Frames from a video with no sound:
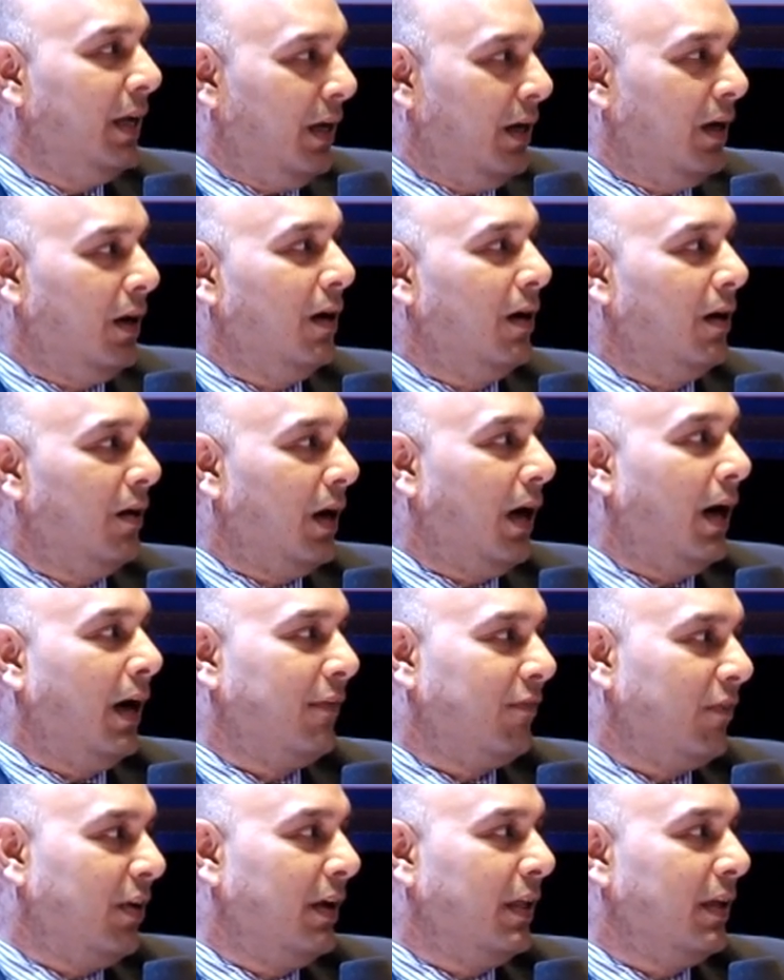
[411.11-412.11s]

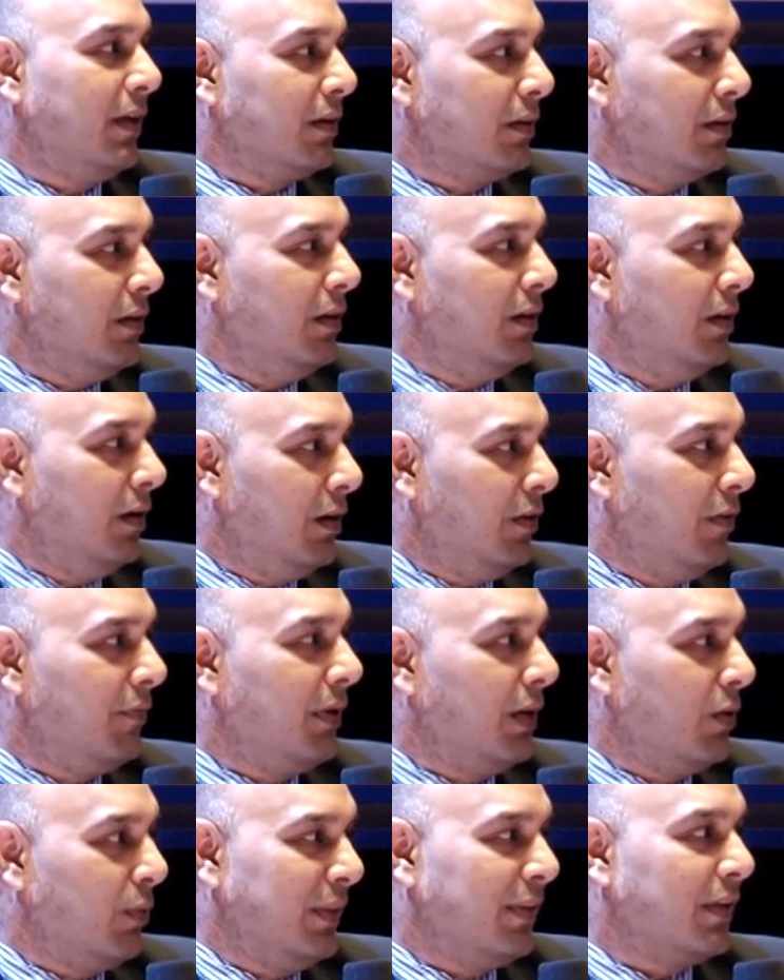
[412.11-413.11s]
high trading
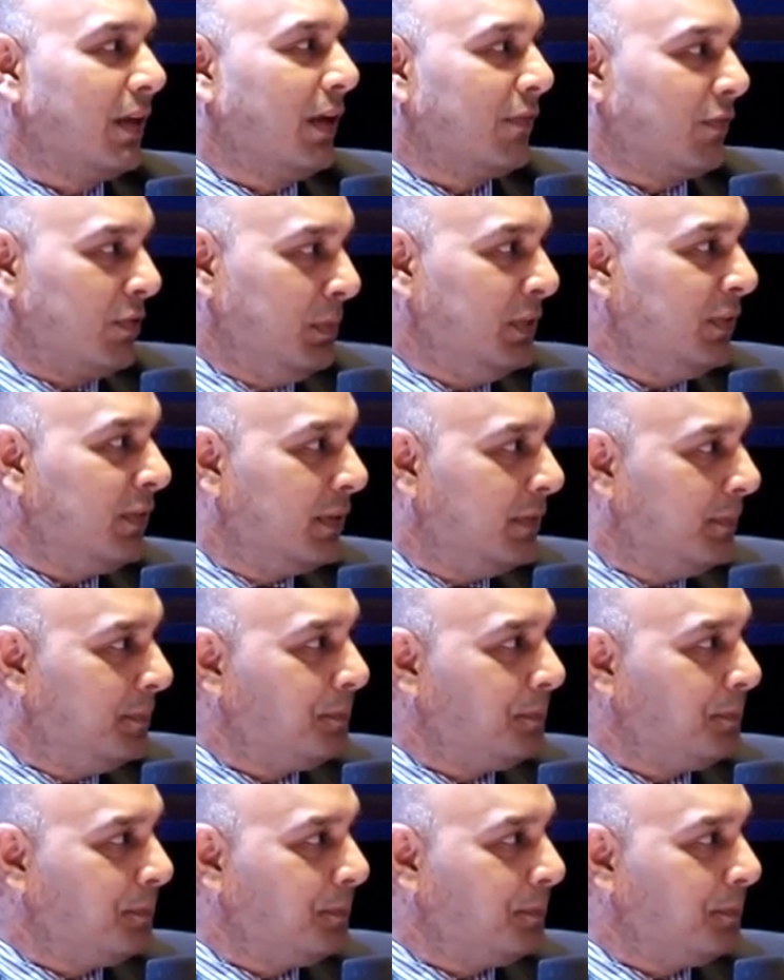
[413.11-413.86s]
frequency customers.